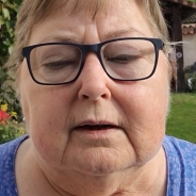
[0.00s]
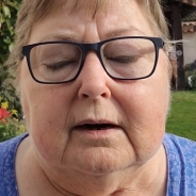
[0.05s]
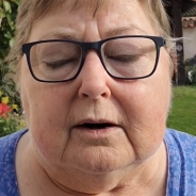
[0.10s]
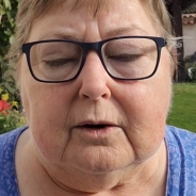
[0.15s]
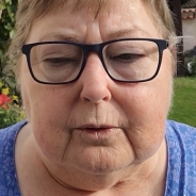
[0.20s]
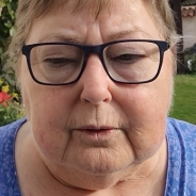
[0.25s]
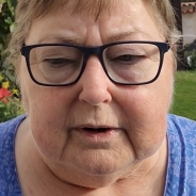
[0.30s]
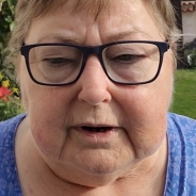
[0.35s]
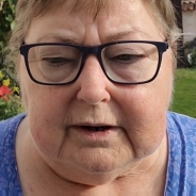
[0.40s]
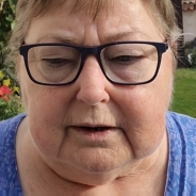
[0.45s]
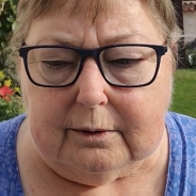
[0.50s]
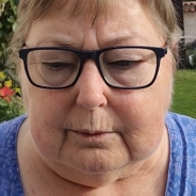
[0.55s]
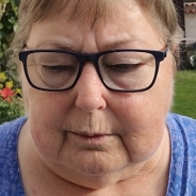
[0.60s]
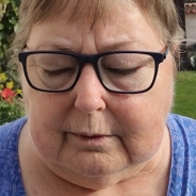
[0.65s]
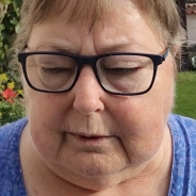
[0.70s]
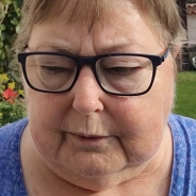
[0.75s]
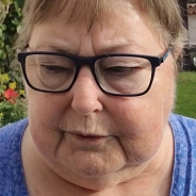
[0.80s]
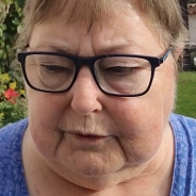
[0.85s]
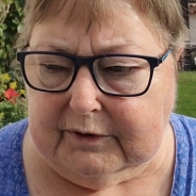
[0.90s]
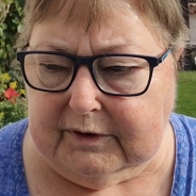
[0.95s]
Oh, I know
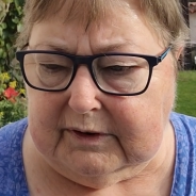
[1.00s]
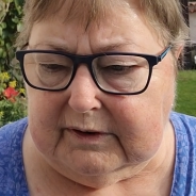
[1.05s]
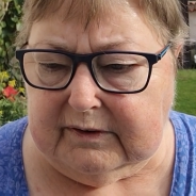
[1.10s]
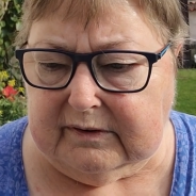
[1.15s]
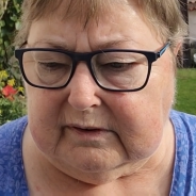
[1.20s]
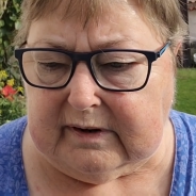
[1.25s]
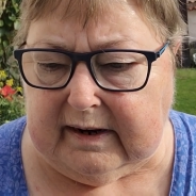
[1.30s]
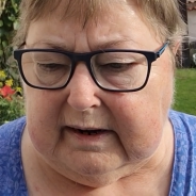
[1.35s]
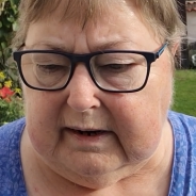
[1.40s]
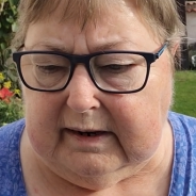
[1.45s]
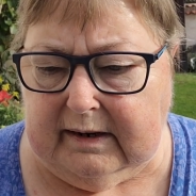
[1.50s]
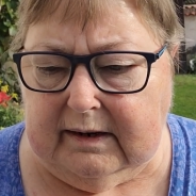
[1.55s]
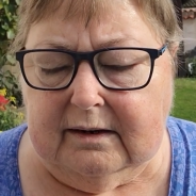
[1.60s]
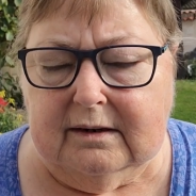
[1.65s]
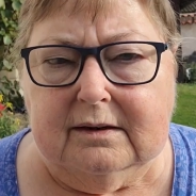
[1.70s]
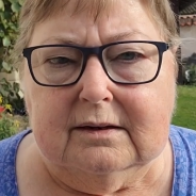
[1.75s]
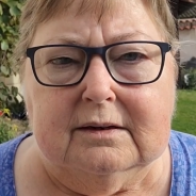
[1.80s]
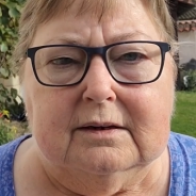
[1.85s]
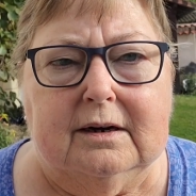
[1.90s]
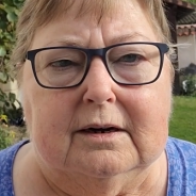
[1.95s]
what I was going to say.
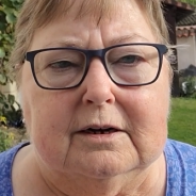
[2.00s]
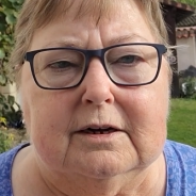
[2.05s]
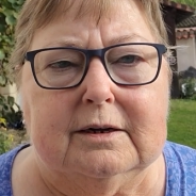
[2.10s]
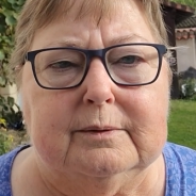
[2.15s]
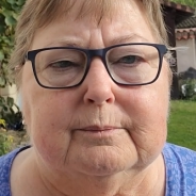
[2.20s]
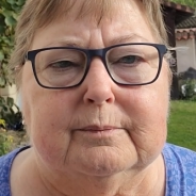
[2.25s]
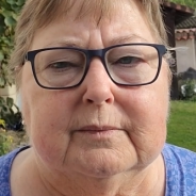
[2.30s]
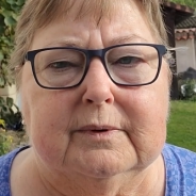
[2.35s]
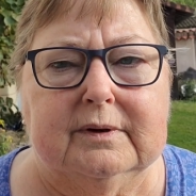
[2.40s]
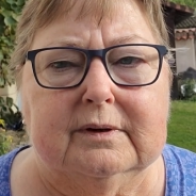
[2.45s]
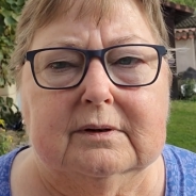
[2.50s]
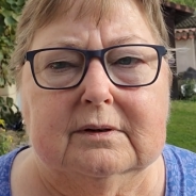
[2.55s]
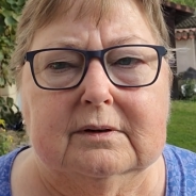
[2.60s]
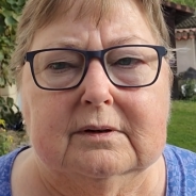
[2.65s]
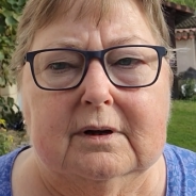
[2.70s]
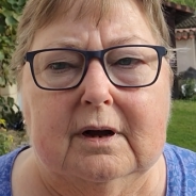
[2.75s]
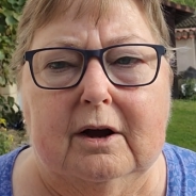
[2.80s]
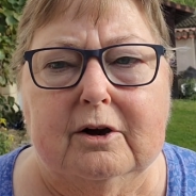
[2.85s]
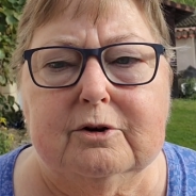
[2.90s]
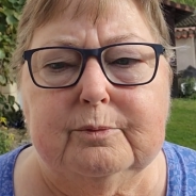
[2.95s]
I'm
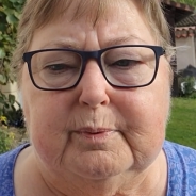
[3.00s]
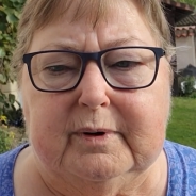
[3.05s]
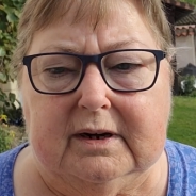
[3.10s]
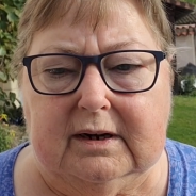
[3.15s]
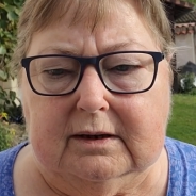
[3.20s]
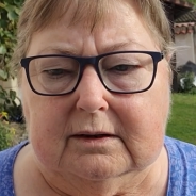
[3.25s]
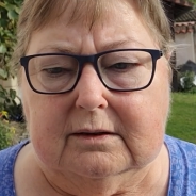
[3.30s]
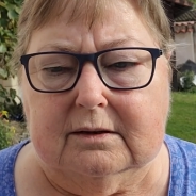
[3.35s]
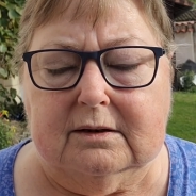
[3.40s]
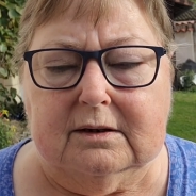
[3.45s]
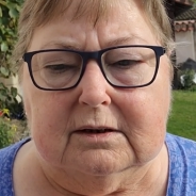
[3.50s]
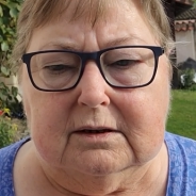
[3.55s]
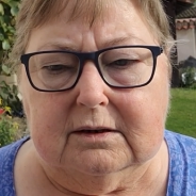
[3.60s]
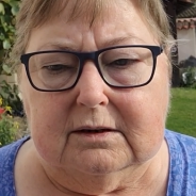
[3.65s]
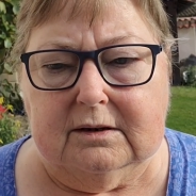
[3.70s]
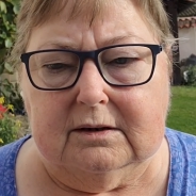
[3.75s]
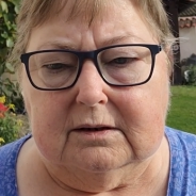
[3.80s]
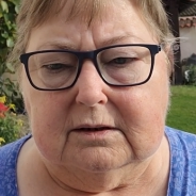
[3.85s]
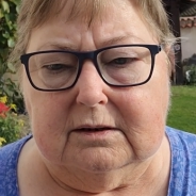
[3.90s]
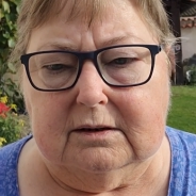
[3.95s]
hoping that
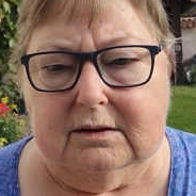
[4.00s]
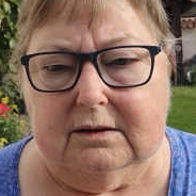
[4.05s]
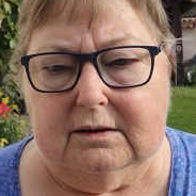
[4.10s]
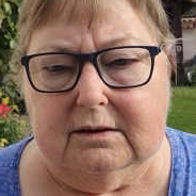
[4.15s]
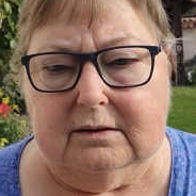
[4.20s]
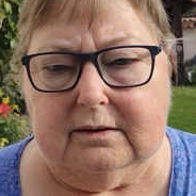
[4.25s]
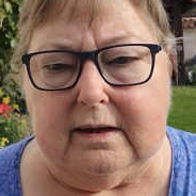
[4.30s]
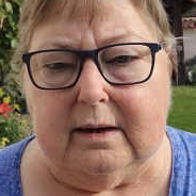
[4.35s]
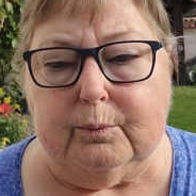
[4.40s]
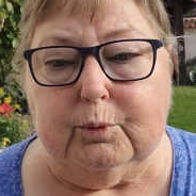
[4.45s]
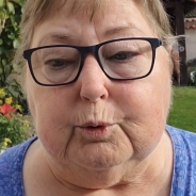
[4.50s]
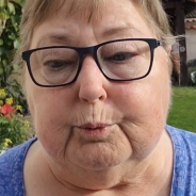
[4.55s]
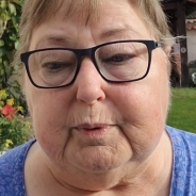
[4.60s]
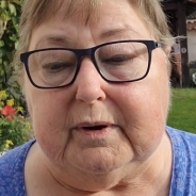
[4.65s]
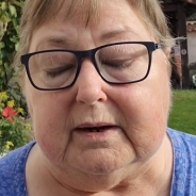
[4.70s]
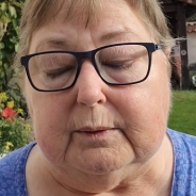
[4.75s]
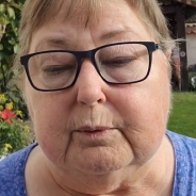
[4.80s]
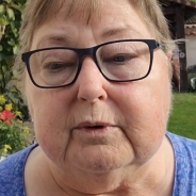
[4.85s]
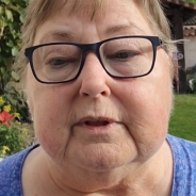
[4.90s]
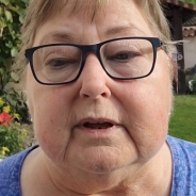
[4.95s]
there will
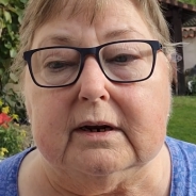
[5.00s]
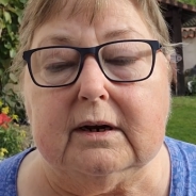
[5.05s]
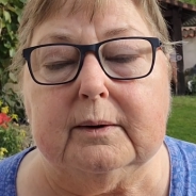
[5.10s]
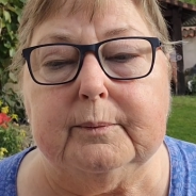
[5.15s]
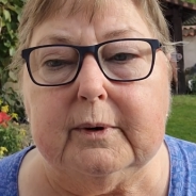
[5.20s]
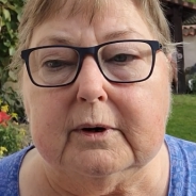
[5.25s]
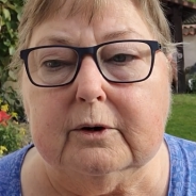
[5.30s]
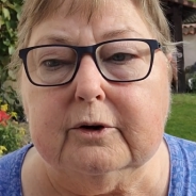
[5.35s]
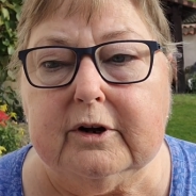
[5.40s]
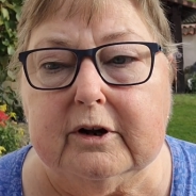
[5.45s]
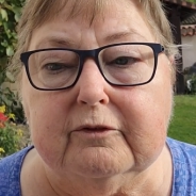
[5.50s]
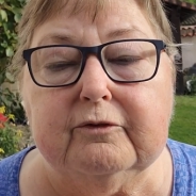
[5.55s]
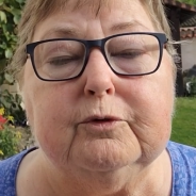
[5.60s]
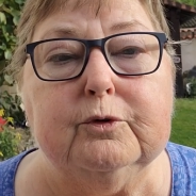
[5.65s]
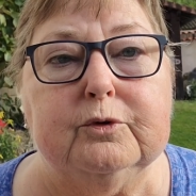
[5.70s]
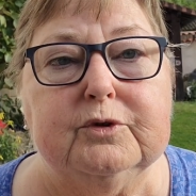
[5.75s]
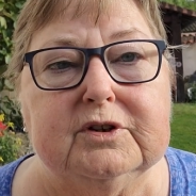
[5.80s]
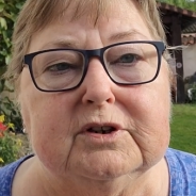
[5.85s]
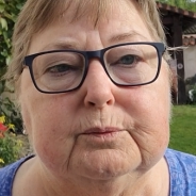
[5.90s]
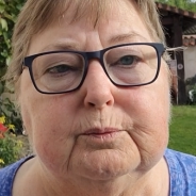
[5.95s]
be... Well, I'm looking
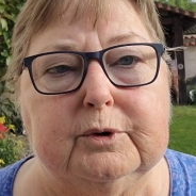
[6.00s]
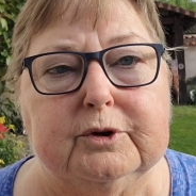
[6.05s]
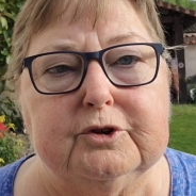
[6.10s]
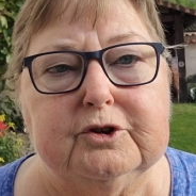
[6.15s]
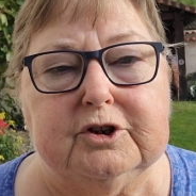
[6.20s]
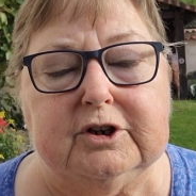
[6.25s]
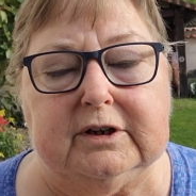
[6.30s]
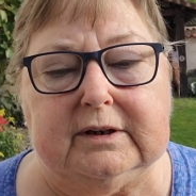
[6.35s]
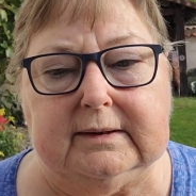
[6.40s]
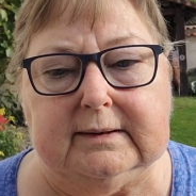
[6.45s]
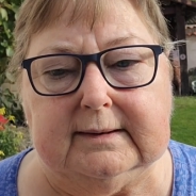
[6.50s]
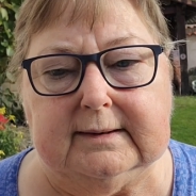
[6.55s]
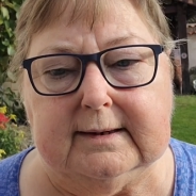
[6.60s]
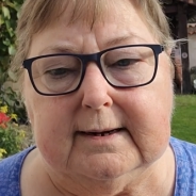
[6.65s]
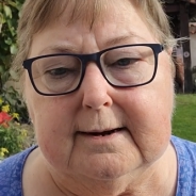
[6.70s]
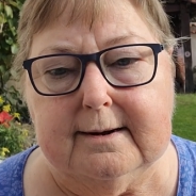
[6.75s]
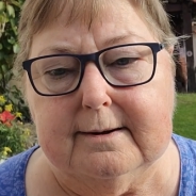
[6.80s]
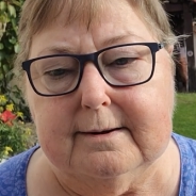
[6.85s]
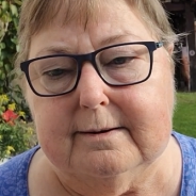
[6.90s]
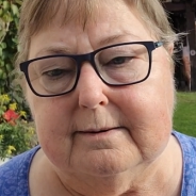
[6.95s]
forward to watching
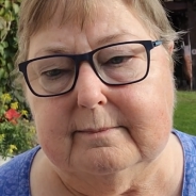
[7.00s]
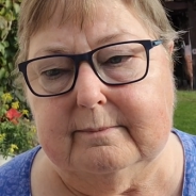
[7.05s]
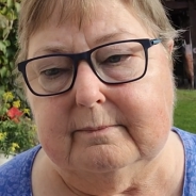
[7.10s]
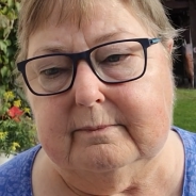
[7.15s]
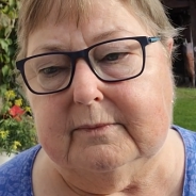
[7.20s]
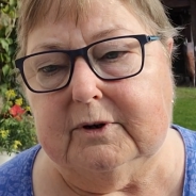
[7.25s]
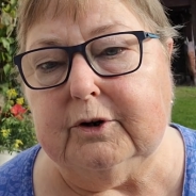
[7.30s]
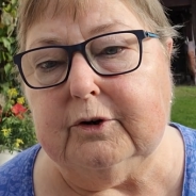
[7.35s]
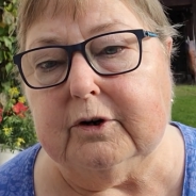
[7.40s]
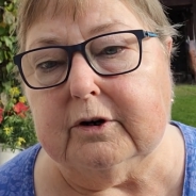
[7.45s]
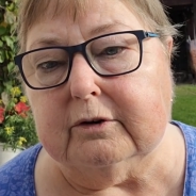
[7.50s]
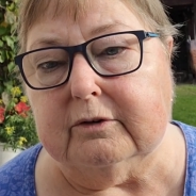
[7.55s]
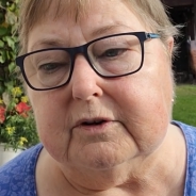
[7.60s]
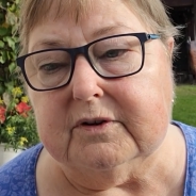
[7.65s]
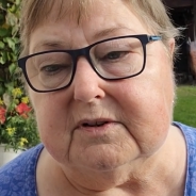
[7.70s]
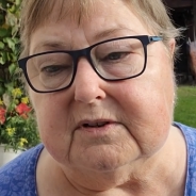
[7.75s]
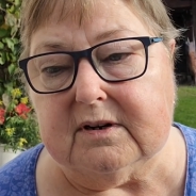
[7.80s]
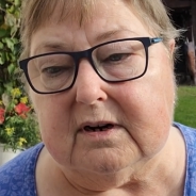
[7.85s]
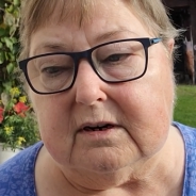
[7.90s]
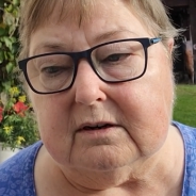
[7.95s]
Luca
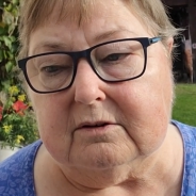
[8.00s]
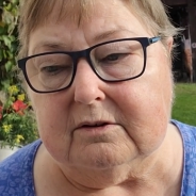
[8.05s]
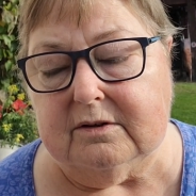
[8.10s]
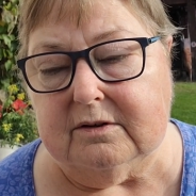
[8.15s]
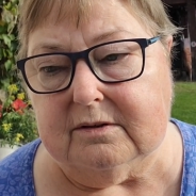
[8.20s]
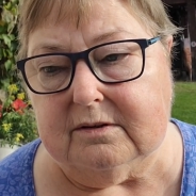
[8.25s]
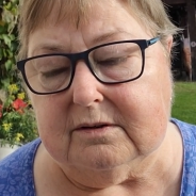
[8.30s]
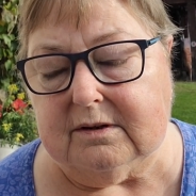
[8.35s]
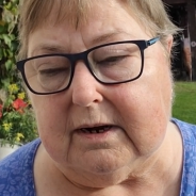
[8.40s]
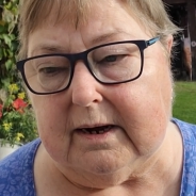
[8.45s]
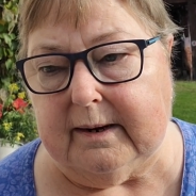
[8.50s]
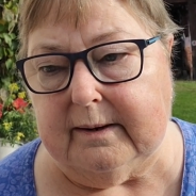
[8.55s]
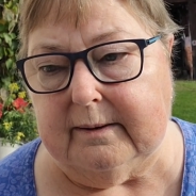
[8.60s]
and Sarah's